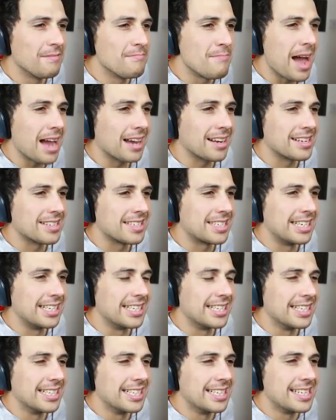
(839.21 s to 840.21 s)
Magnusson
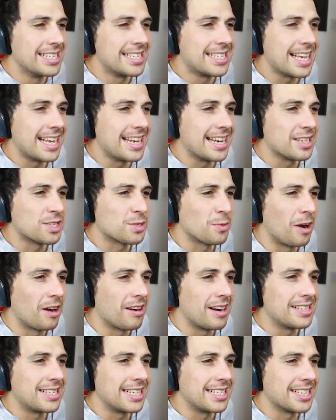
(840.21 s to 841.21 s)
sending
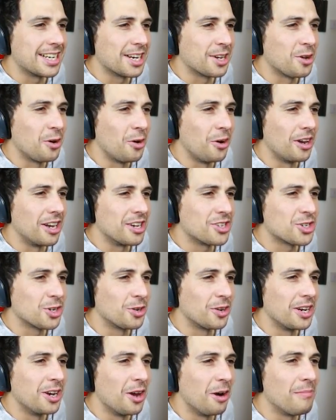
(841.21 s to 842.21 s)
Suarez into the corner.
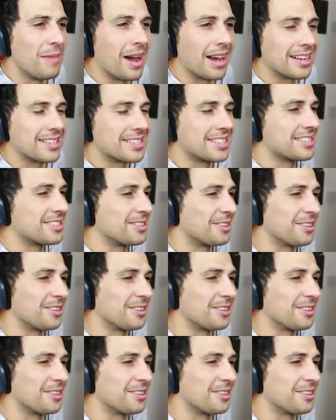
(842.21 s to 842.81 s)
Surely not Magnusson.